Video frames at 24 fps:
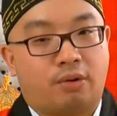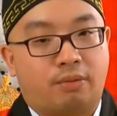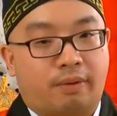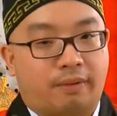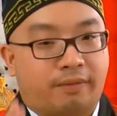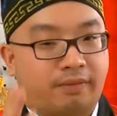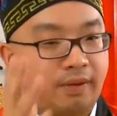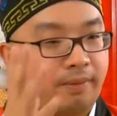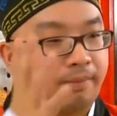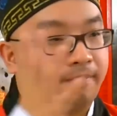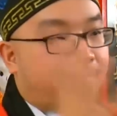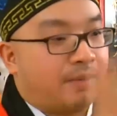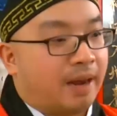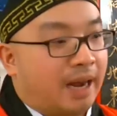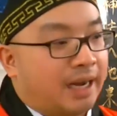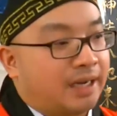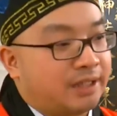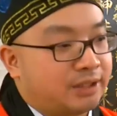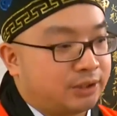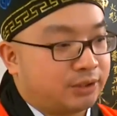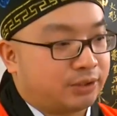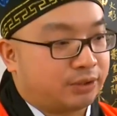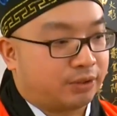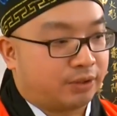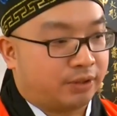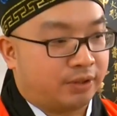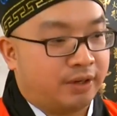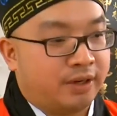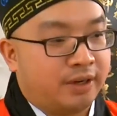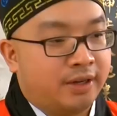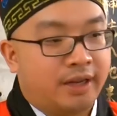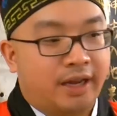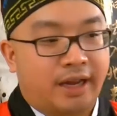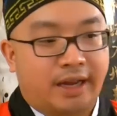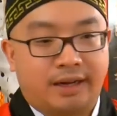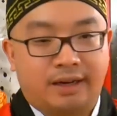with the master
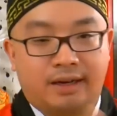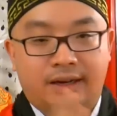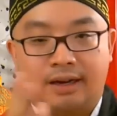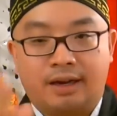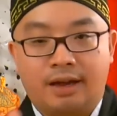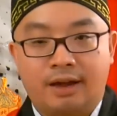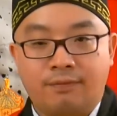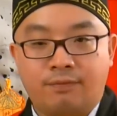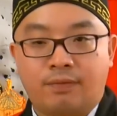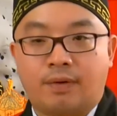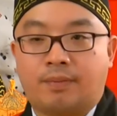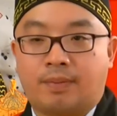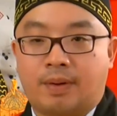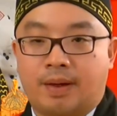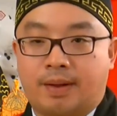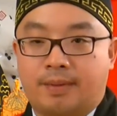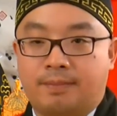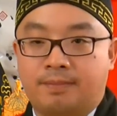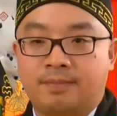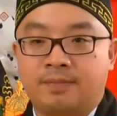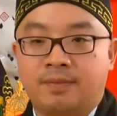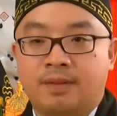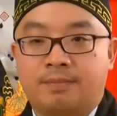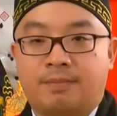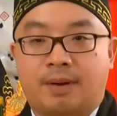and live with him.